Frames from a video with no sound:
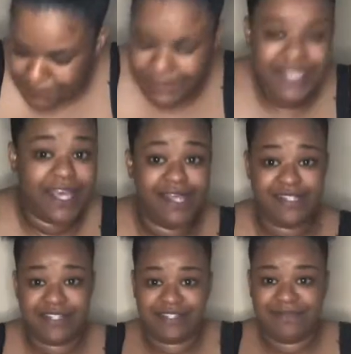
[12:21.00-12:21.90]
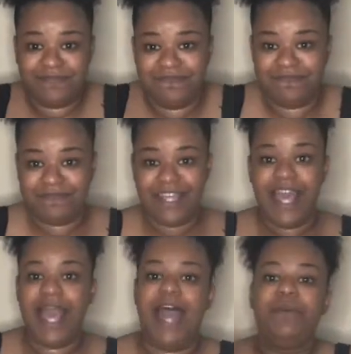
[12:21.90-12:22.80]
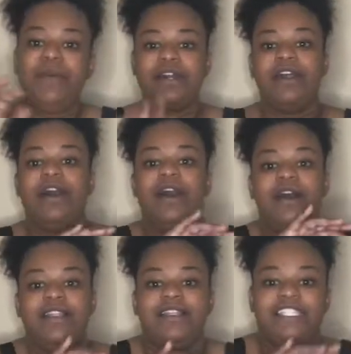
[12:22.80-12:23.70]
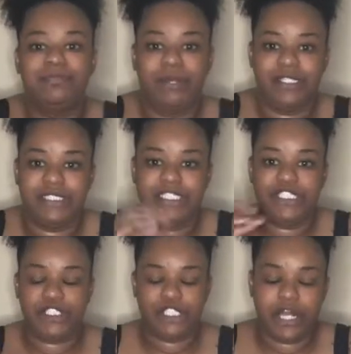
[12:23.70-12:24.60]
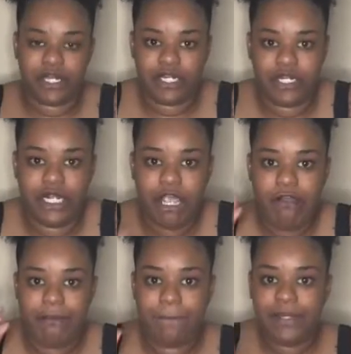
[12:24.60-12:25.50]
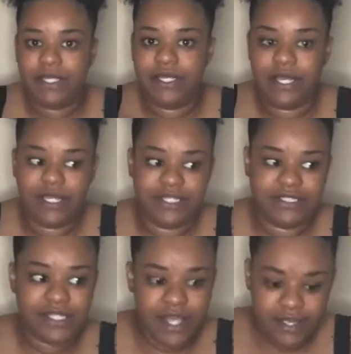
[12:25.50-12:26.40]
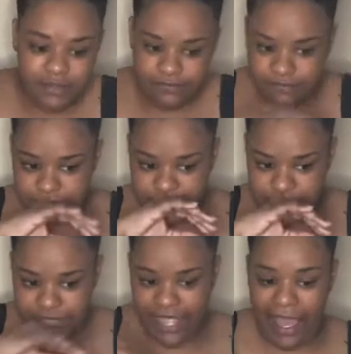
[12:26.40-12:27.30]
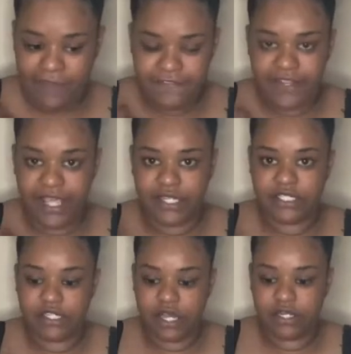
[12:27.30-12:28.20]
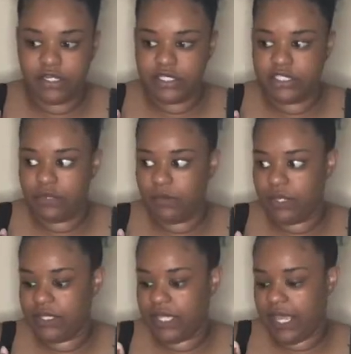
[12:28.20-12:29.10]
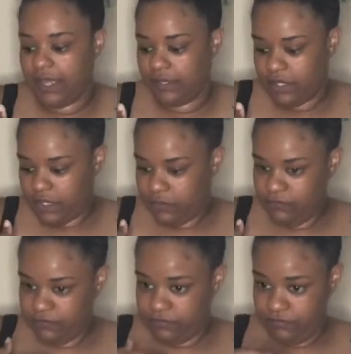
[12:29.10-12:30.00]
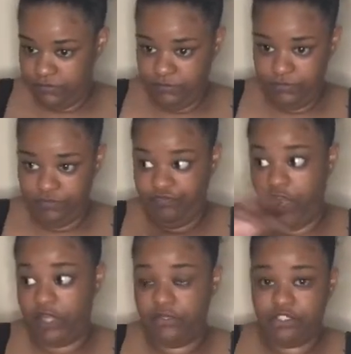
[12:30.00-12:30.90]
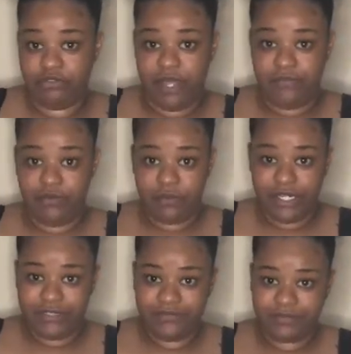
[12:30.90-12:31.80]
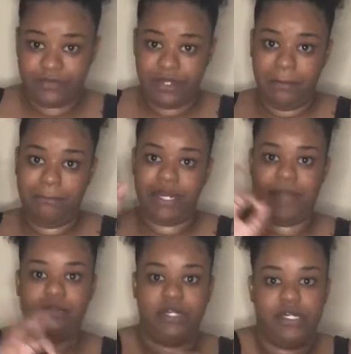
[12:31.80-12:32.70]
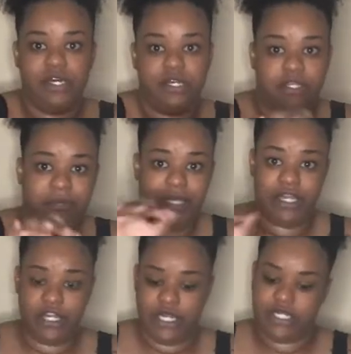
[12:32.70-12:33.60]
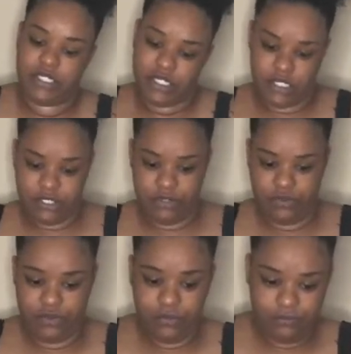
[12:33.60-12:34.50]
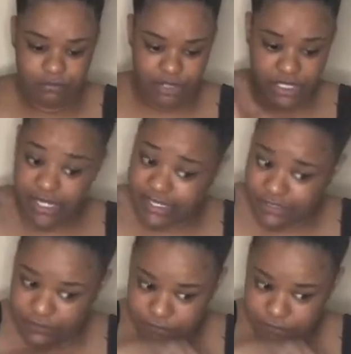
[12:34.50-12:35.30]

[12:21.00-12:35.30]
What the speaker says: But yes, I don't want to call this person a stalker because I feel like a stalker is someone that follows you everywhere, but I'm gonna call them an internet stalker because,